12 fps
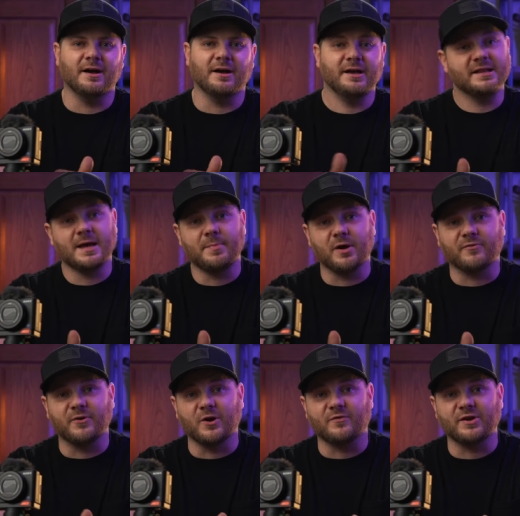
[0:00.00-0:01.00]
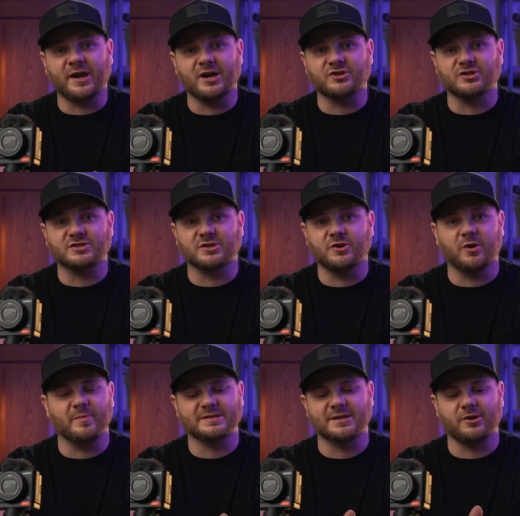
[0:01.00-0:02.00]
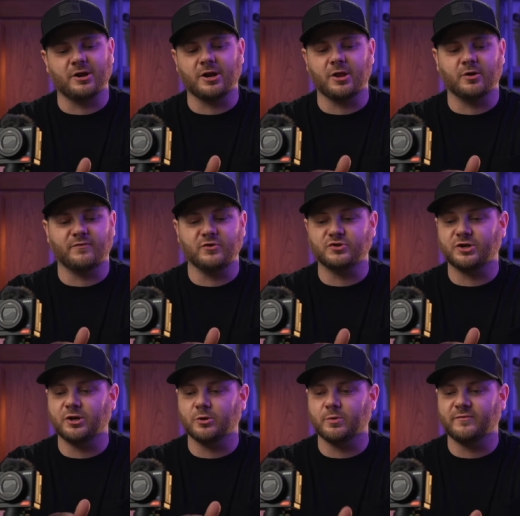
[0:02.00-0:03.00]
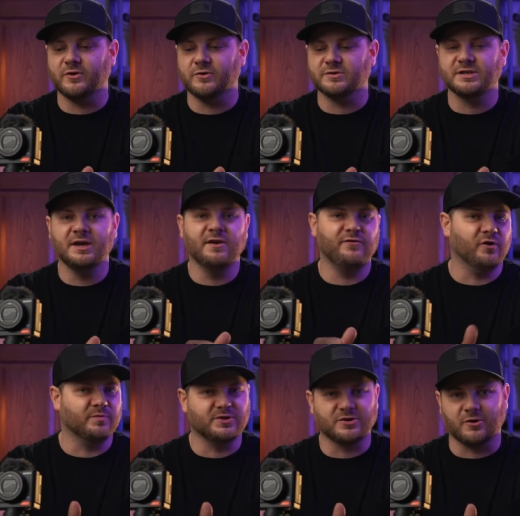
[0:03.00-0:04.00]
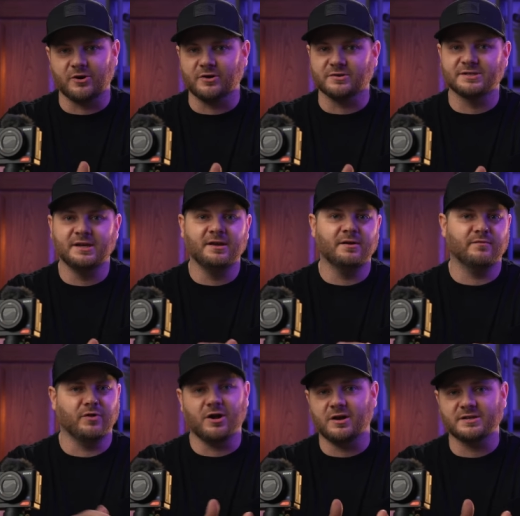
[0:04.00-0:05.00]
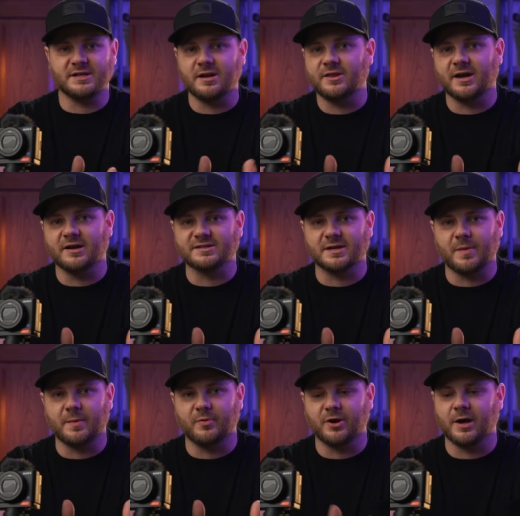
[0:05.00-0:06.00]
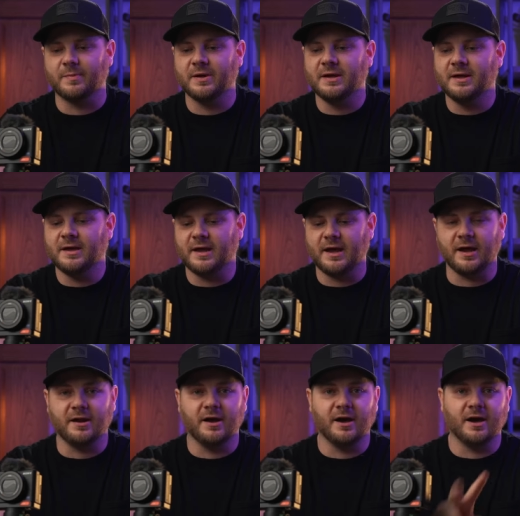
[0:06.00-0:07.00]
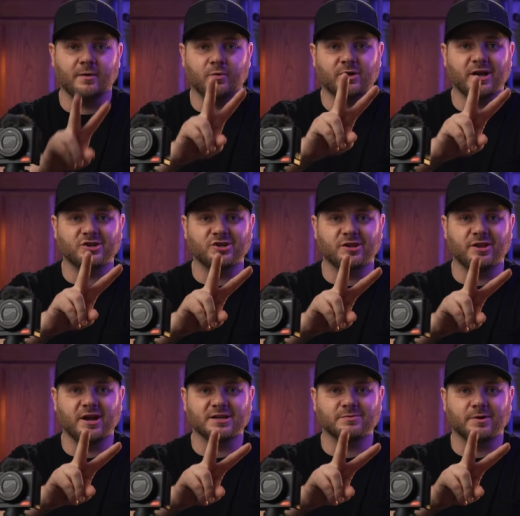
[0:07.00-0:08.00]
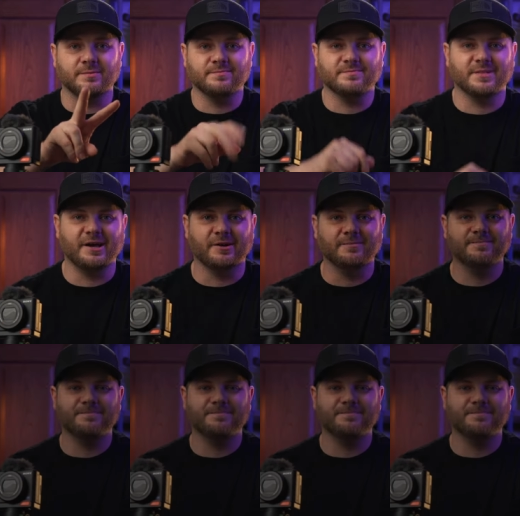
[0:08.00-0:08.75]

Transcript: hit that bell for notifications so you don't miss out on any other future gear reviews, film tutorials, vlogs, anything else that I might put up. And we'll catch you on the next one. Later.